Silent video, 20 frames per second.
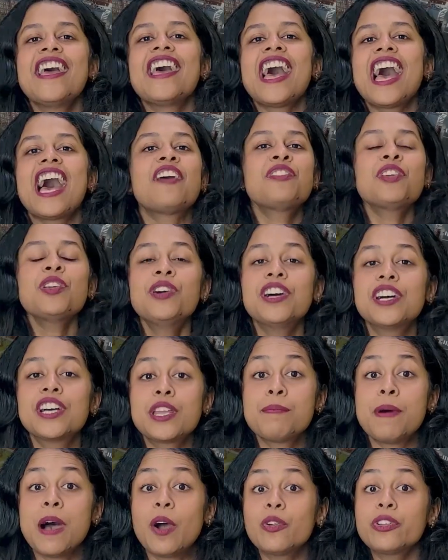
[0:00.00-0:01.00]
Have you heard
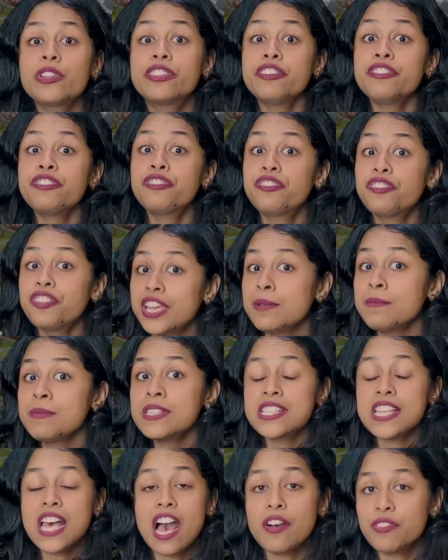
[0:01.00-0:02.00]
about the famous
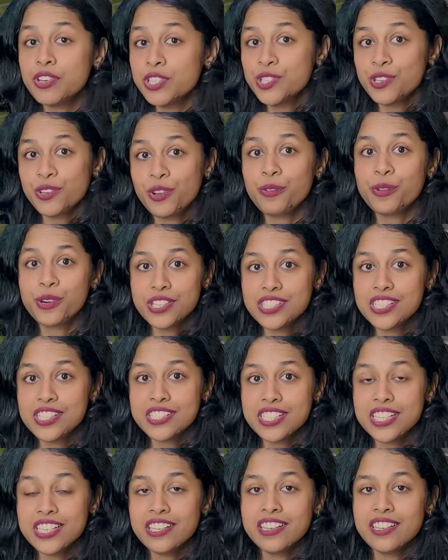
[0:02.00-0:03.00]
Harvard
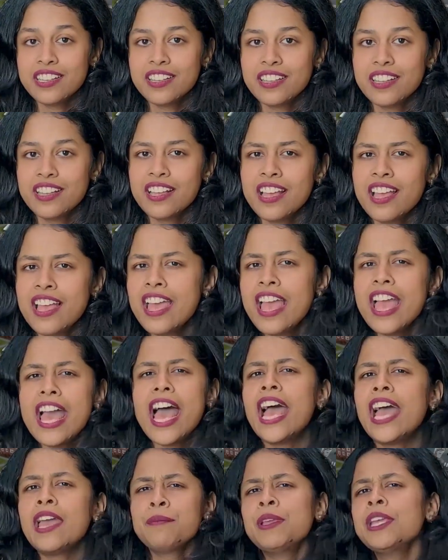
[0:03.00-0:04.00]
University?
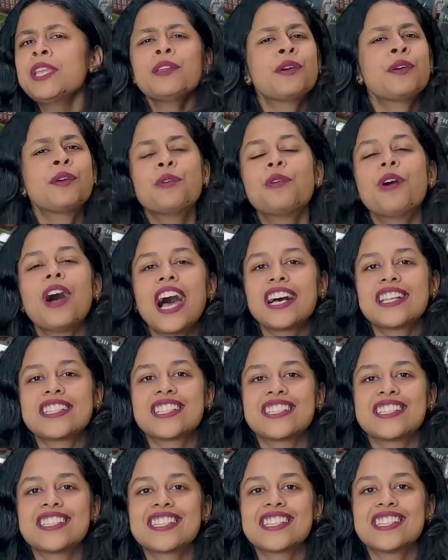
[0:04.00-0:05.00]
I mean, who
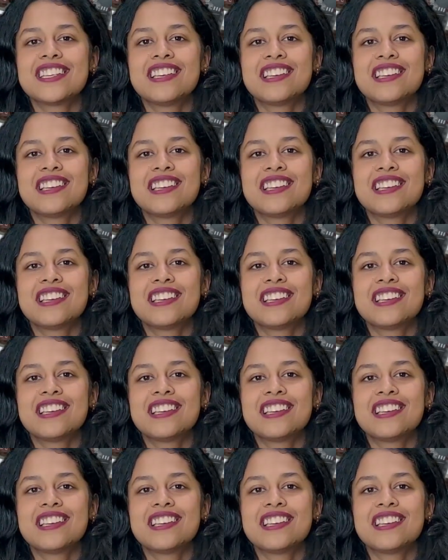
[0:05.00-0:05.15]
hasn't?